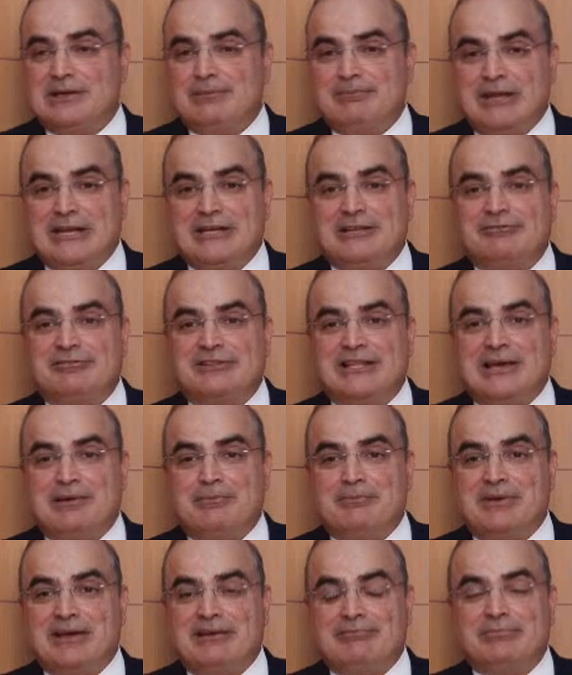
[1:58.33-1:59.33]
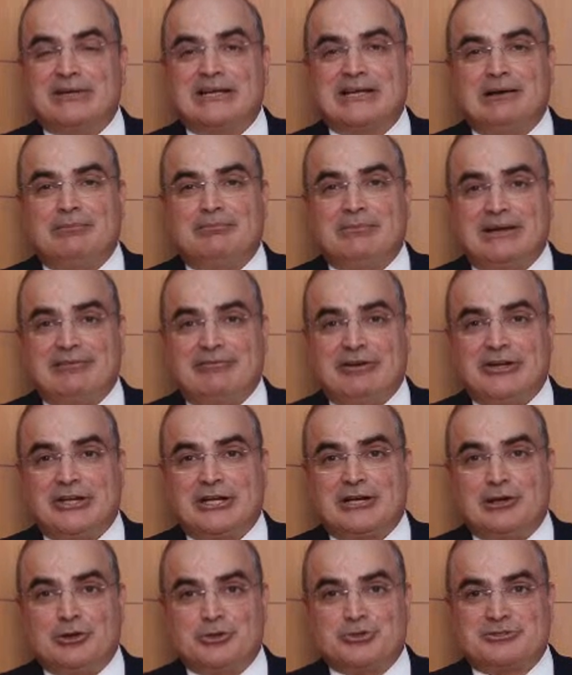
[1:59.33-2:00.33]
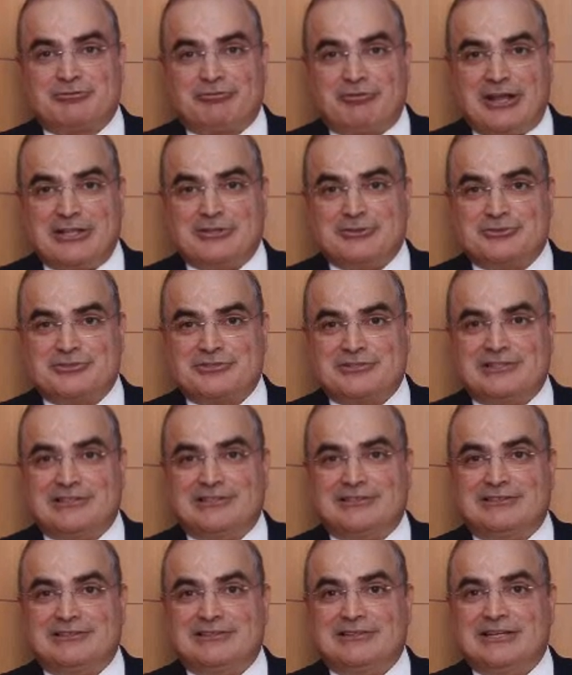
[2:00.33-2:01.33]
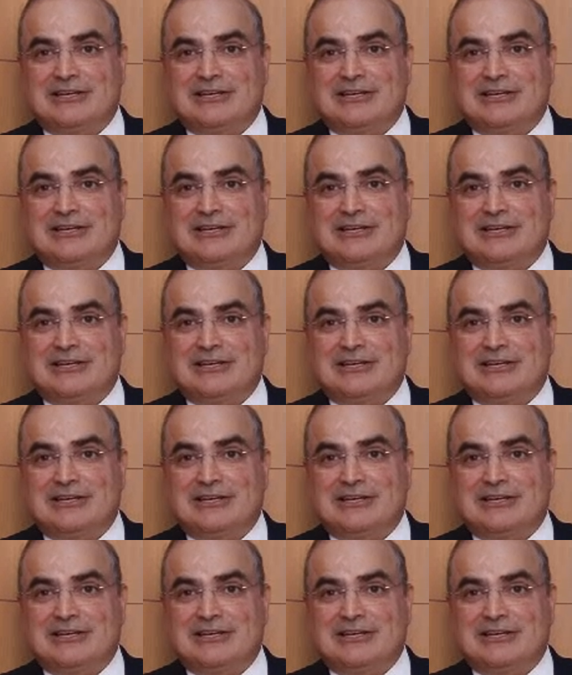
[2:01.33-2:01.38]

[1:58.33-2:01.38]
Many of them have become my very close friends. And